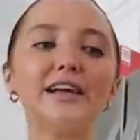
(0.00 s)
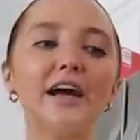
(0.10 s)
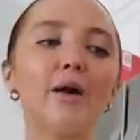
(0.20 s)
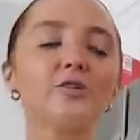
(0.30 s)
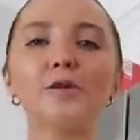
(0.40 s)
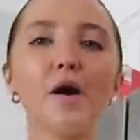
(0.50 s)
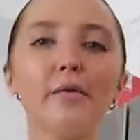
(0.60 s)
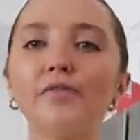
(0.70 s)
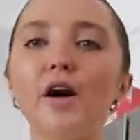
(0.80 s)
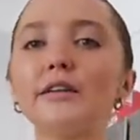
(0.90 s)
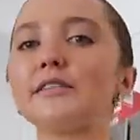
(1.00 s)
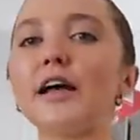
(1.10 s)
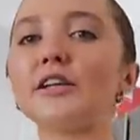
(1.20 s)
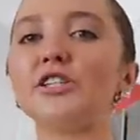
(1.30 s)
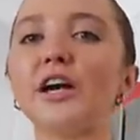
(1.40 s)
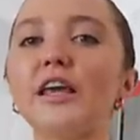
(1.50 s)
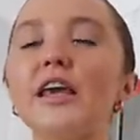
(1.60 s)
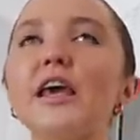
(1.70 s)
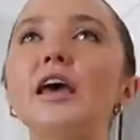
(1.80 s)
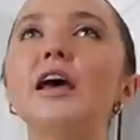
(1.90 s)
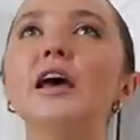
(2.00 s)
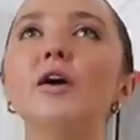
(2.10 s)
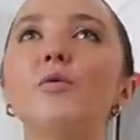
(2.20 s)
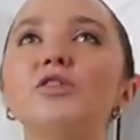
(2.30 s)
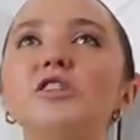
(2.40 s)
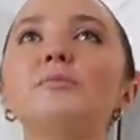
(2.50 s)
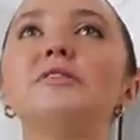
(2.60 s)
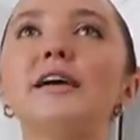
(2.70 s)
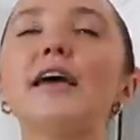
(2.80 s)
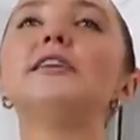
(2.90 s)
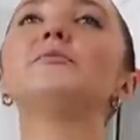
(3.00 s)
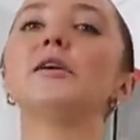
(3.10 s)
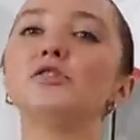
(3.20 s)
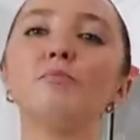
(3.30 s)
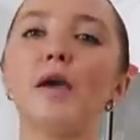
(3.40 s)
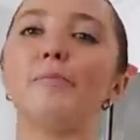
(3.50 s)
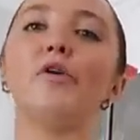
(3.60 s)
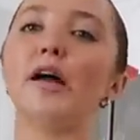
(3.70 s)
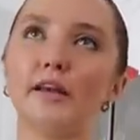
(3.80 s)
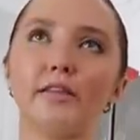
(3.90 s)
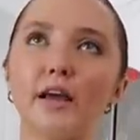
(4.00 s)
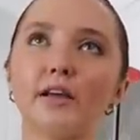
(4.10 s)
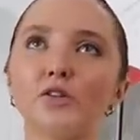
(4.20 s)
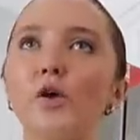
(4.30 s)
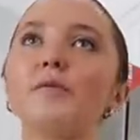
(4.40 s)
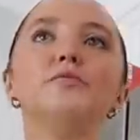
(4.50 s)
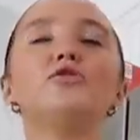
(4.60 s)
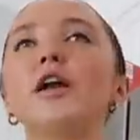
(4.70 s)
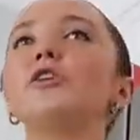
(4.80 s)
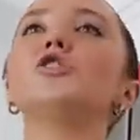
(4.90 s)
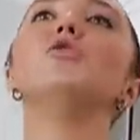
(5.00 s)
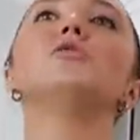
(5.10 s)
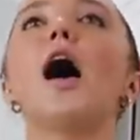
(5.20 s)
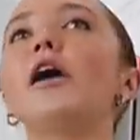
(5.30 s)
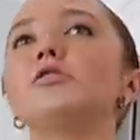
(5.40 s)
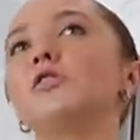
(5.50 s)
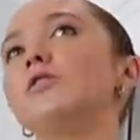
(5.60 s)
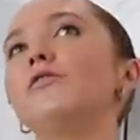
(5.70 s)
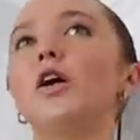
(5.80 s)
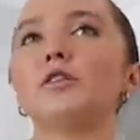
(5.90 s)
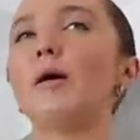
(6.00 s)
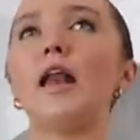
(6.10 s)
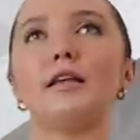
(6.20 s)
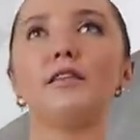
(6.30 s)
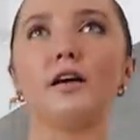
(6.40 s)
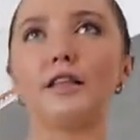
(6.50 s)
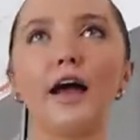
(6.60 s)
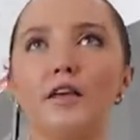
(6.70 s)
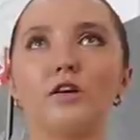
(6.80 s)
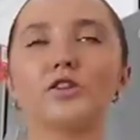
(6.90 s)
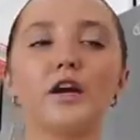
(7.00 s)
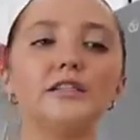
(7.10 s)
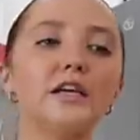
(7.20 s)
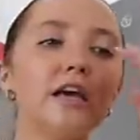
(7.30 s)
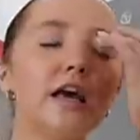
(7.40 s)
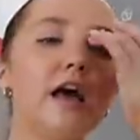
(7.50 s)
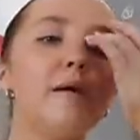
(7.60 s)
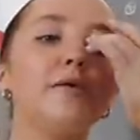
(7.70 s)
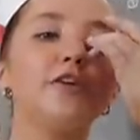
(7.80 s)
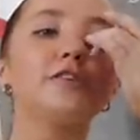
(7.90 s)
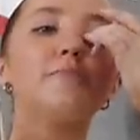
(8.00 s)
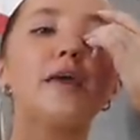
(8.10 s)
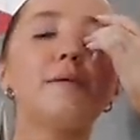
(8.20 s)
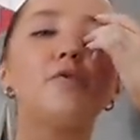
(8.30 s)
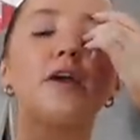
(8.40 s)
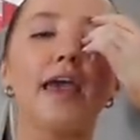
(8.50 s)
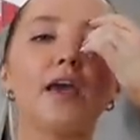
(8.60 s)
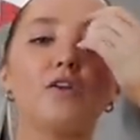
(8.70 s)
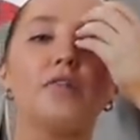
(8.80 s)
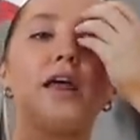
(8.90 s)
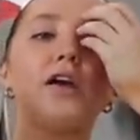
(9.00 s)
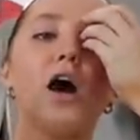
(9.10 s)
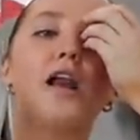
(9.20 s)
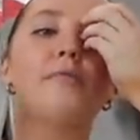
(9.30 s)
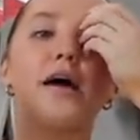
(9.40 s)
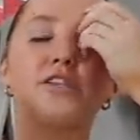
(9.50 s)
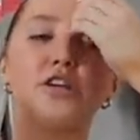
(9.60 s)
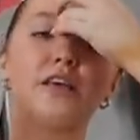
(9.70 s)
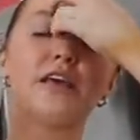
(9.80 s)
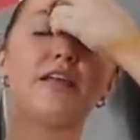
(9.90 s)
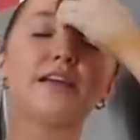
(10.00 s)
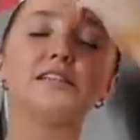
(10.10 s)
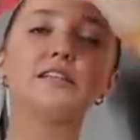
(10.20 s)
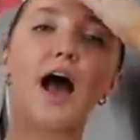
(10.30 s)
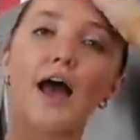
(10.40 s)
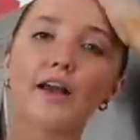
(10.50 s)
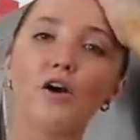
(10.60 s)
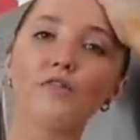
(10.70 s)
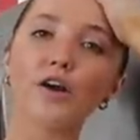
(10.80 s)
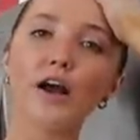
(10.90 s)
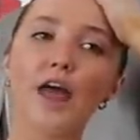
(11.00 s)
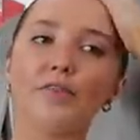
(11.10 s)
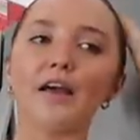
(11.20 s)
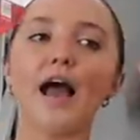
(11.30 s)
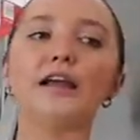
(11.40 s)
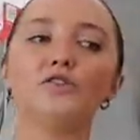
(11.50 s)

year, which I probably vlogged this last year, he which is obsessed. He's obsessed with maple anything. So like Trader Joe's, aisles don't even fall to anything like that. He goes crazy. But there's a maple candle that I got him last year that he like died over, and like I